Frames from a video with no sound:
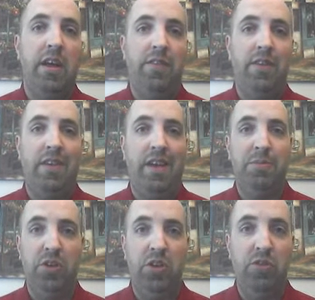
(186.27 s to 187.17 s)
If the
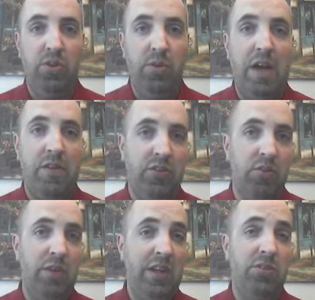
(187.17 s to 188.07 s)
textbook you do have is
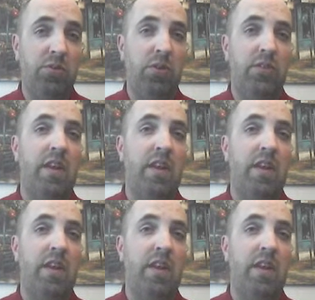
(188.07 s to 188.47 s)
a resource,